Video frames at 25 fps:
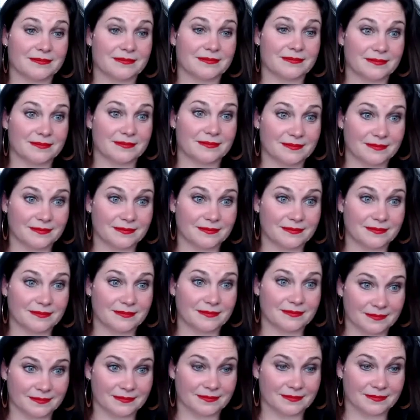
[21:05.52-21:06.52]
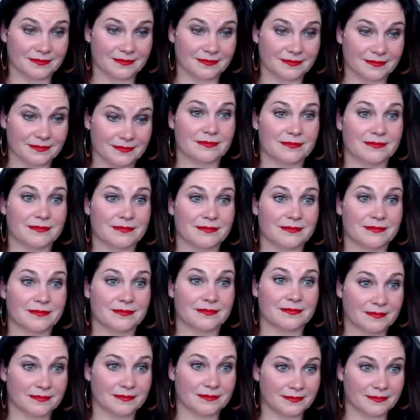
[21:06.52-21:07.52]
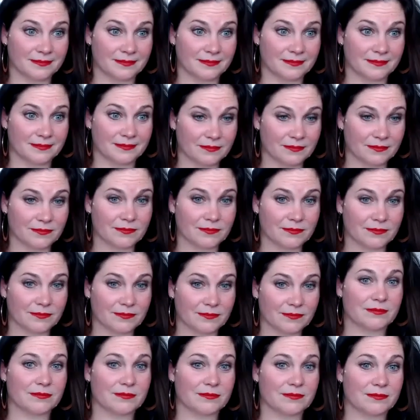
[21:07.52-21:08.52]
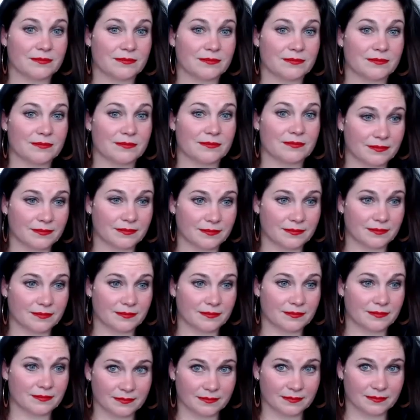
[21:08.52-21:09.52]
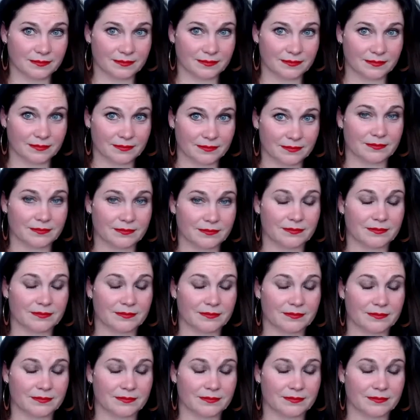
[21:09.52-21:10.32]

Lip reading: This person isn't speaking.